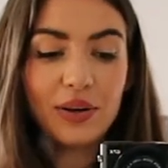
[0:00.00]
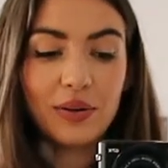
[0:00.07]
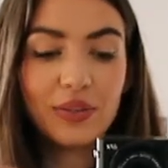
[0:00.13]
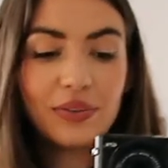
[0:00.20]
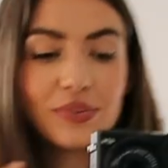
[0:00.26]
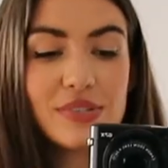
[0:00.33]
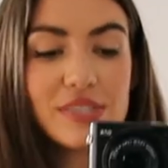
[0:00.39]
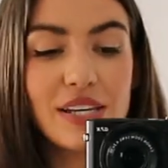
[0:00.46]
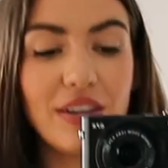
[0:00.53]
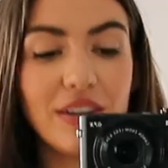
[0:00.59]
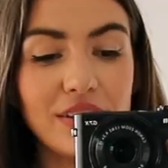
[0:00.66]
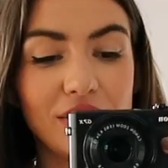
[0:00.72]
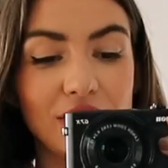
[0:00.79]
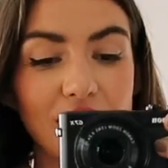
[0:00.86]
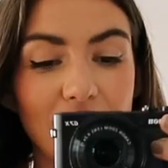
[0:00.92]
I'll
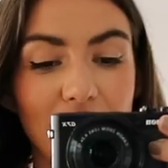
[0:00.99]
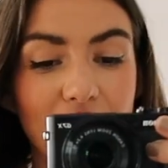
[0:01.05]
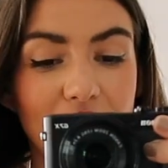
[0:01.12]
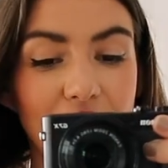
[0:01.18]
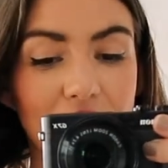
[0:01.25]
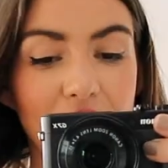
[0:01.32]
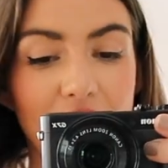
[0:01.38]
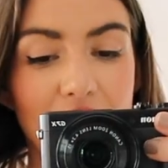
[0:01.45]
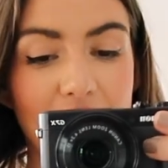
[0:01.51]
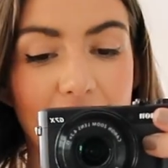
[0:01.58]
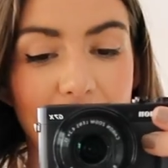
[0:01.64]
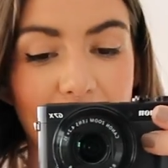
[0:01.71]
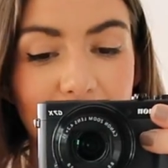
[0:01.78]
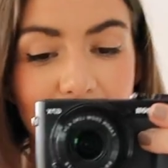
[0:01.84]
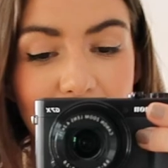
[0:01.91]
also show you the
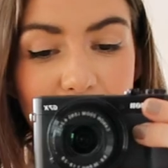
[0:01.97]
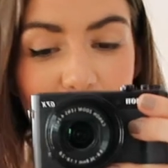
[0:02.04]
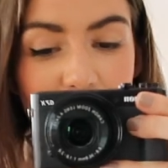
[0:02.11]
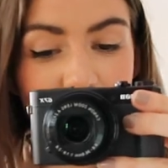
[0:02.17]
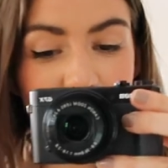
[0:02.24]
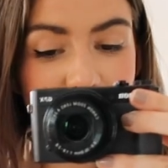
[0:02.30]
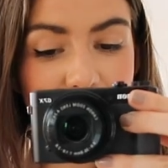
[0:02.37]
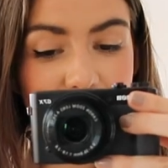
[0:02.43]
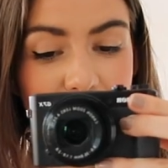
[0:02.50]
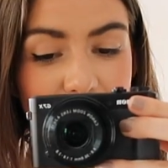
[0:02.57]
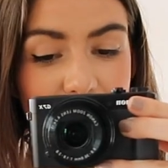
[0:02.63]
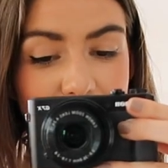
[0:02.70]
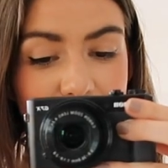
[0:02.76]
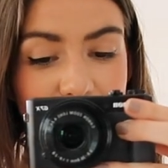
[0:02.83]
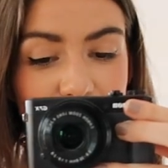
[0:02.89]
neckline because
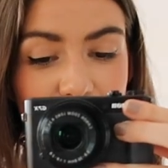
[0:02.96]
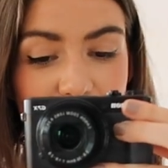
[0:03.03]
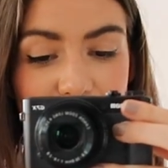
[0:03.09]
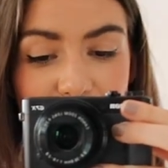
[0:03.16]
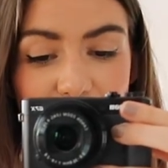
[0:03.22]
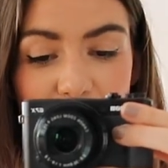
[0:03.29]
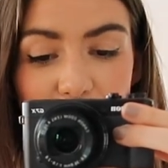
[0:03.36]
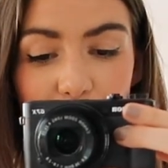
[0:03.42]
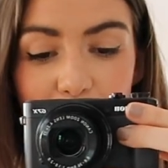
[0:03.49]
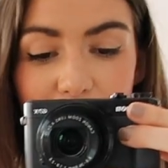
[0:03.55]
it is so